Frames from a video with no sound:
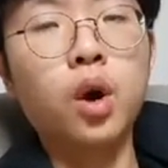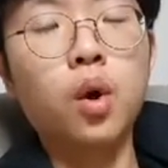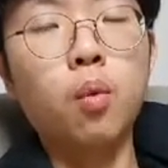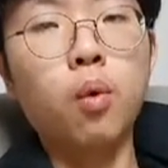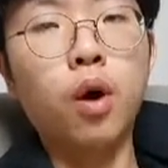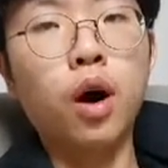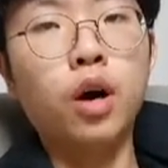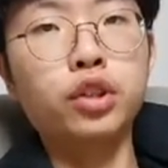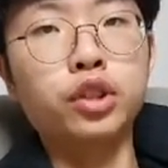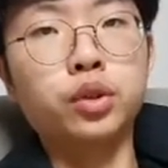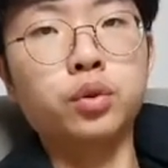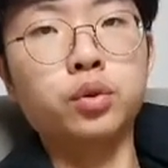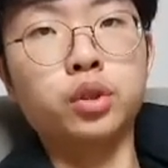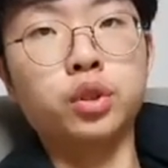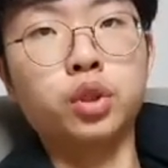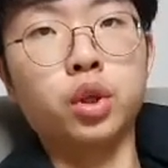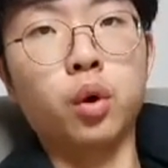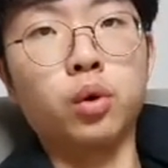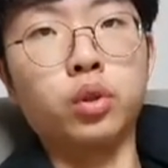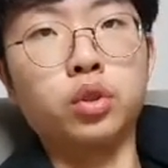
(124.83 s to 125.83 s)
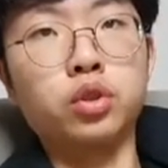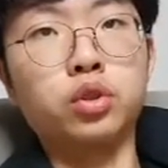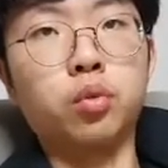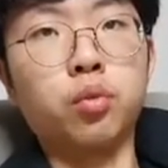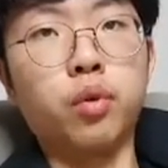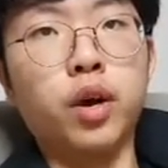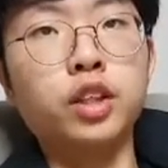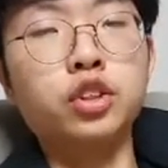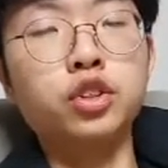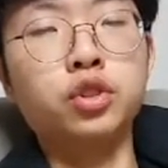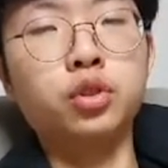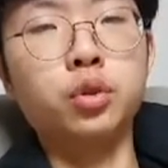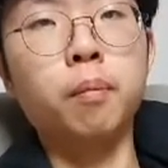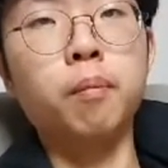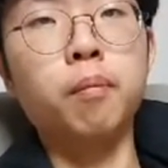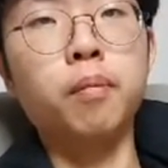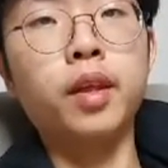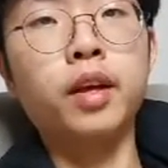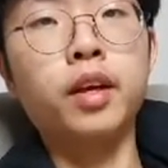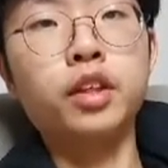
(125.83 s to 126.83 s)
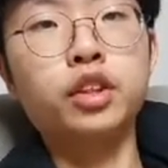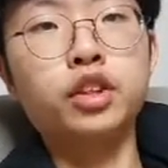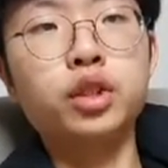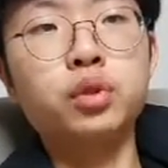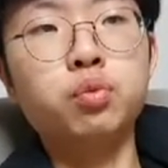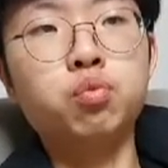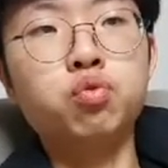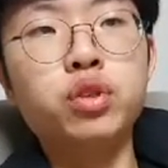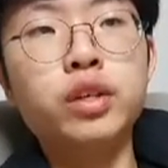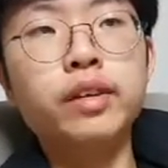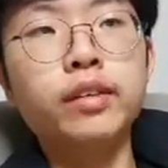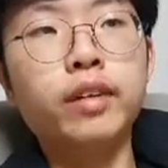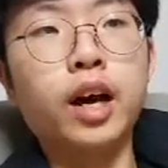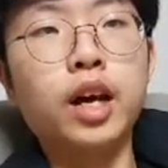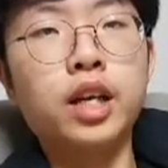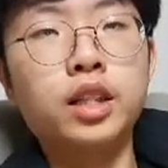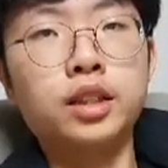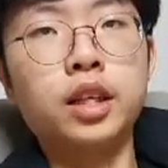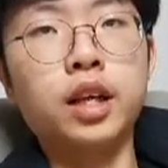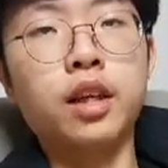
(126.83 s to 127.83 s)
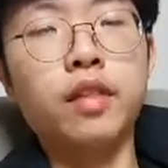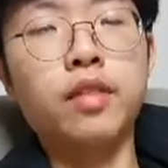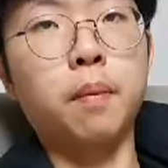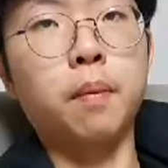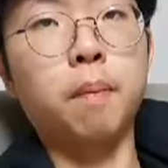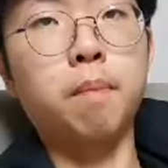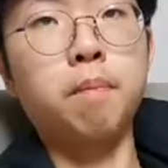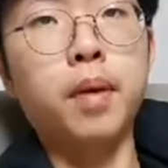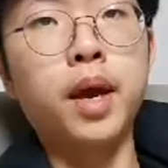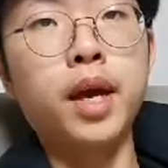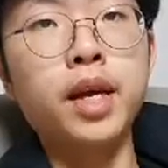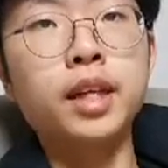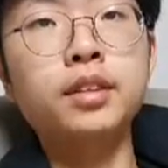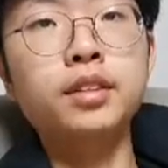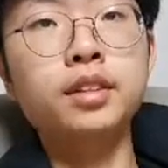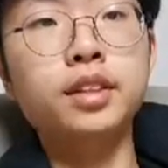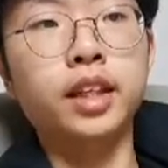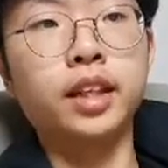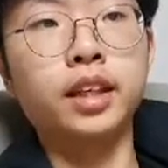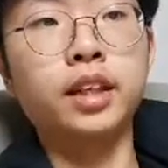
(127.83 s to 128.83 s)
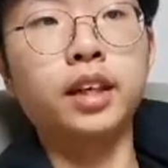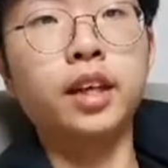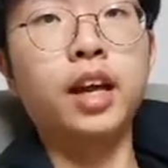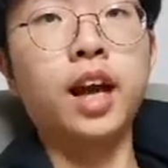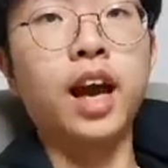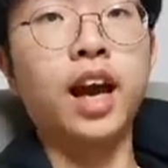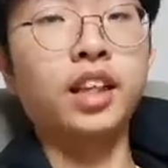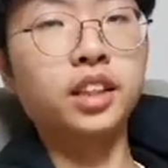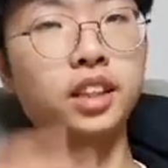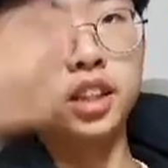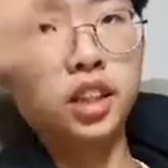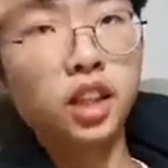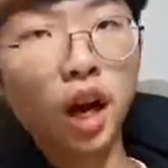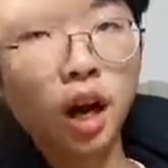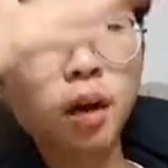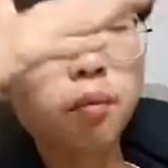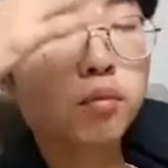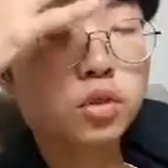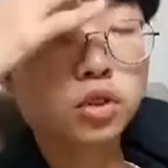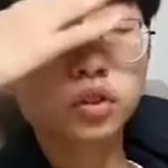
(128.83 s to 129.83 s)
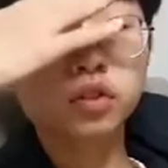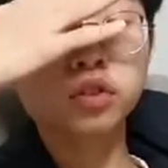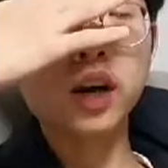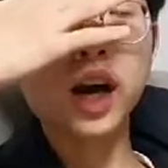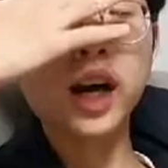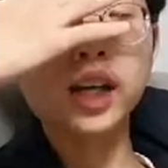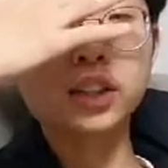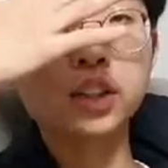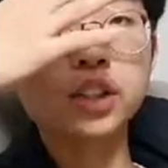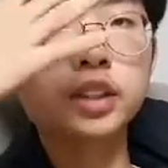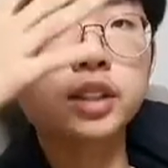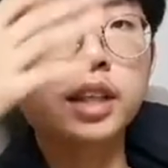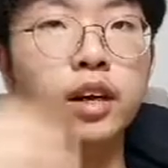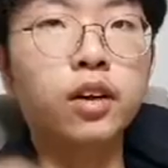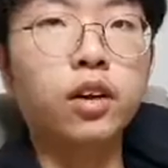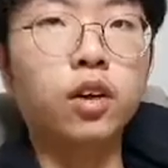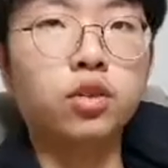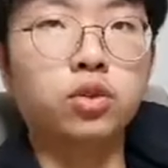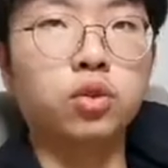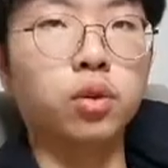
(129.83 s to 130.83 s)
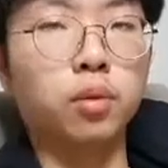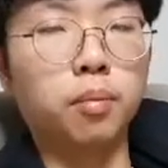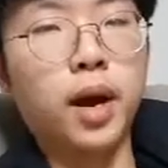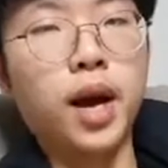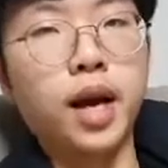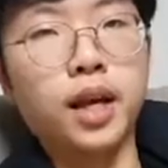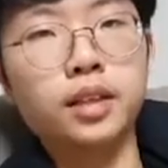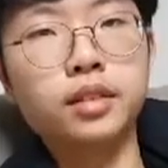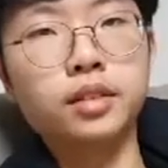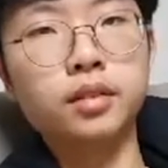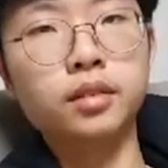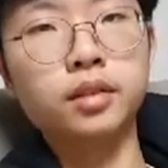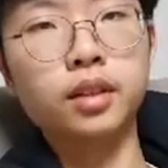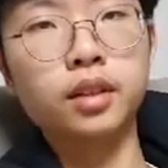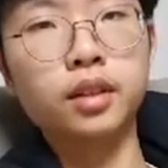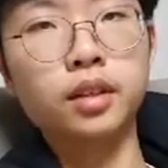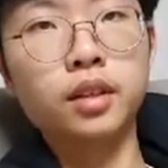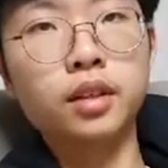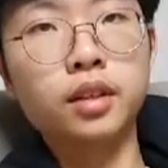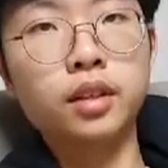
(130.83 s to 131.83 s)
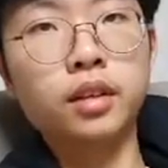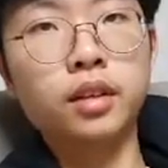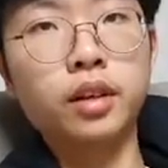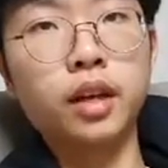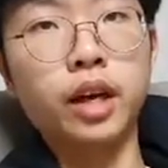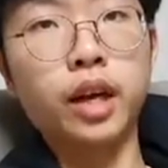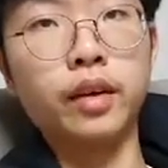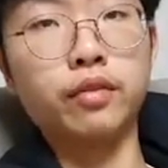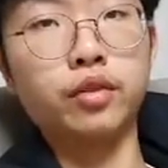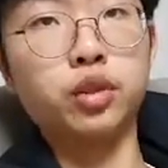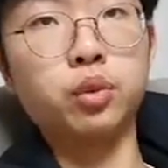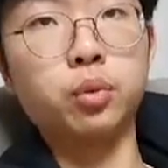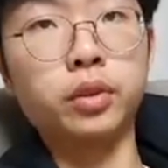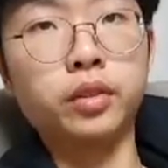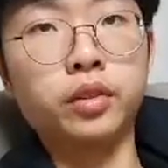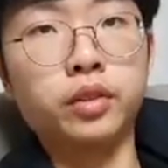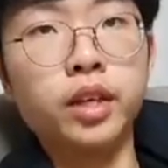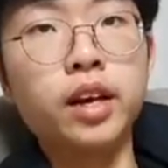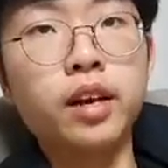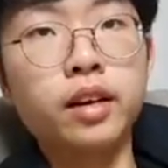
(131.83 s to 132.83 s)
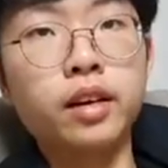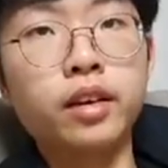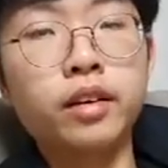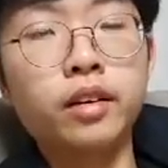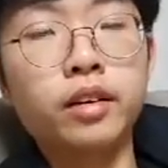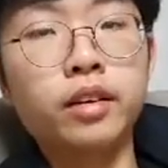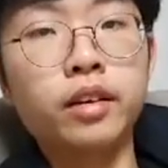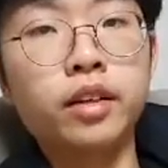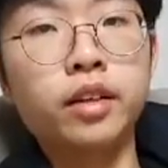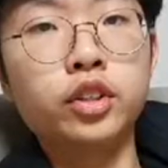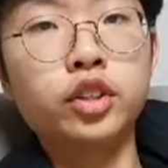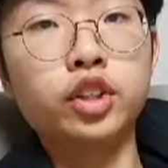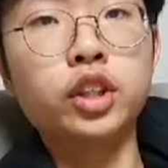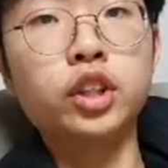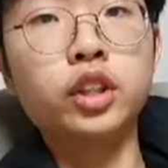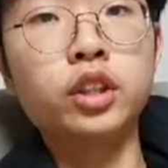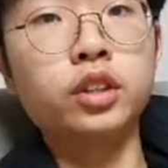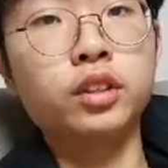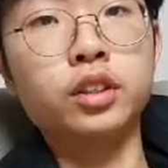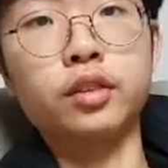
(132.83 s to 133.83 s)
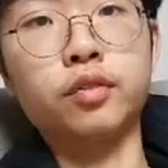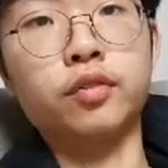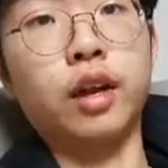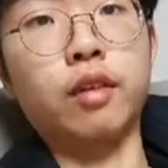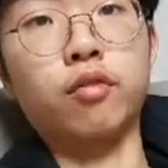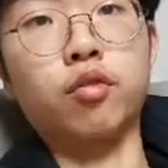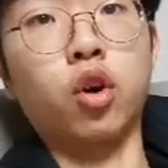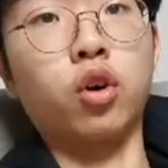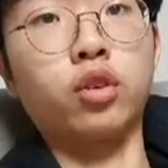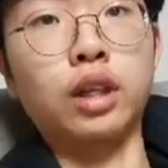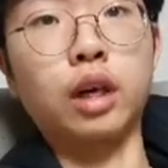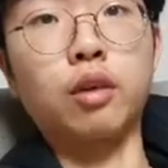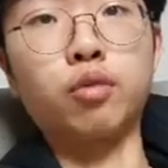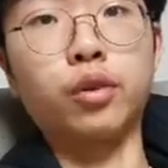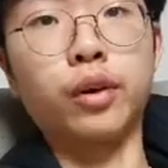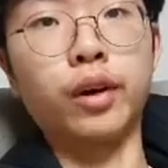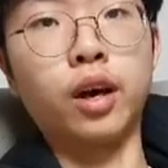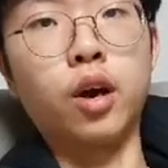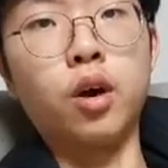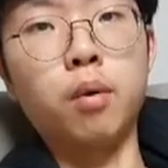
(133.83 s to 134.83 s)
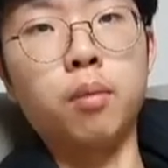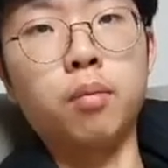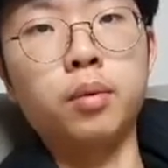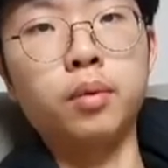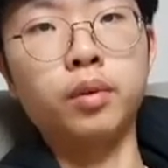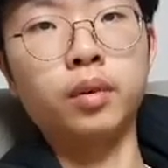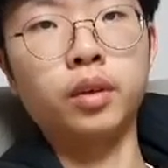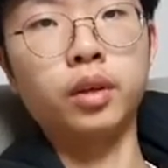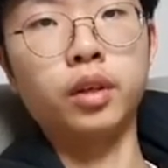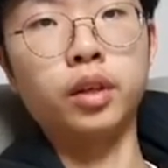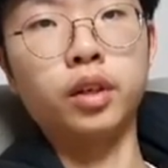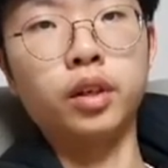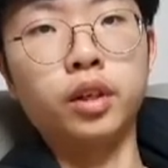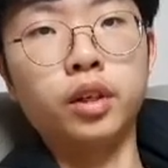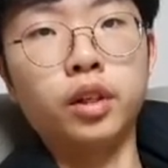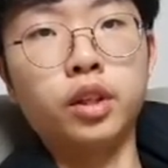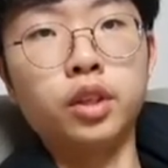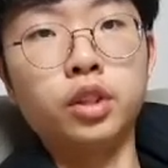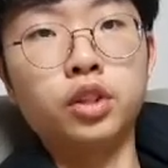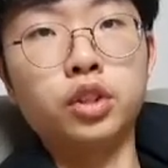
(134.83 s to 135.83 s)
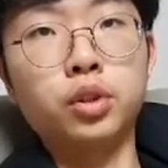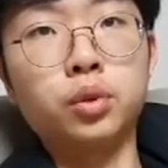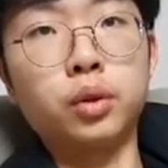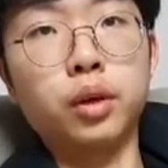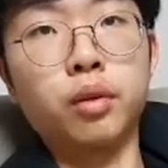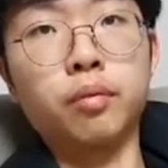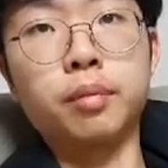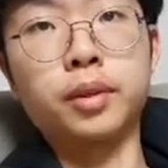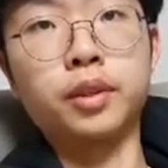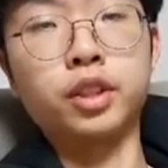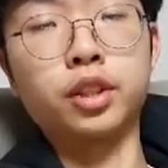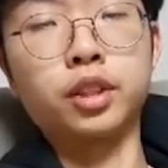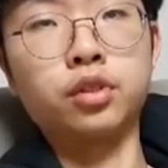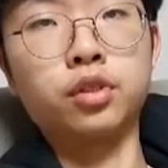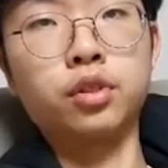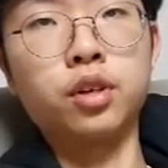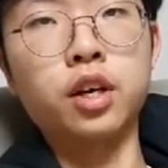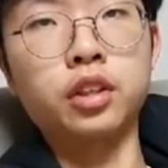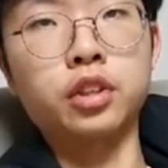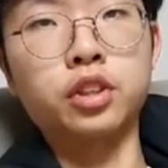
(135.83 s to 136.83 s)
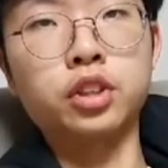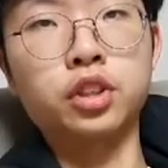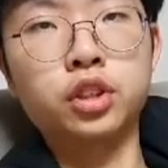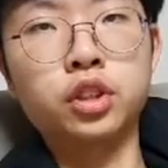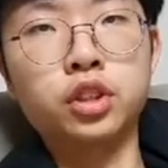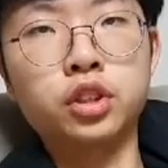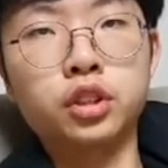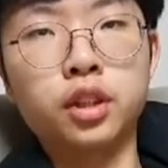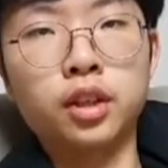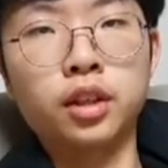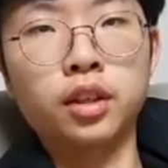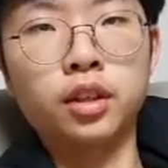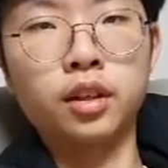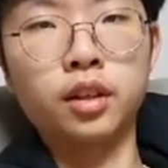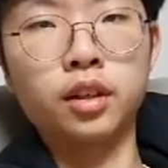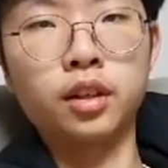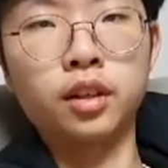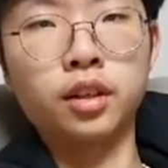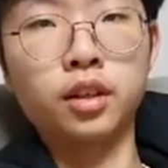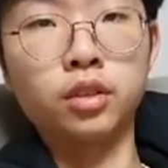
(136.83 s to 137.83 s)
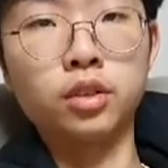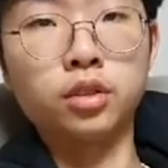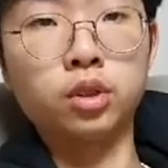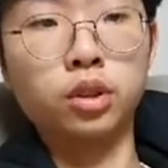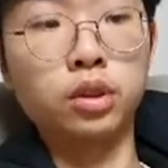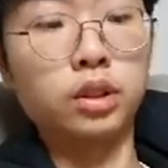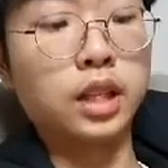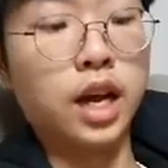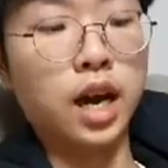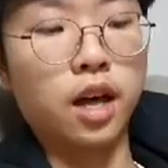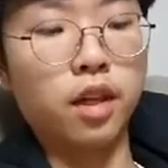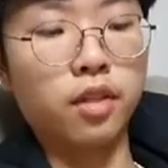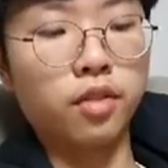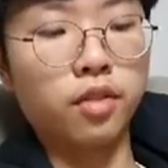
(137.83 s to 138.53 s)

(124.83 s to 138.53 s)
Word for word: While she was going to the restroom, she realized that the painting had come crashing down onto her bed. If she was there, she couldn't even have called out for help. She would have been crushed to death.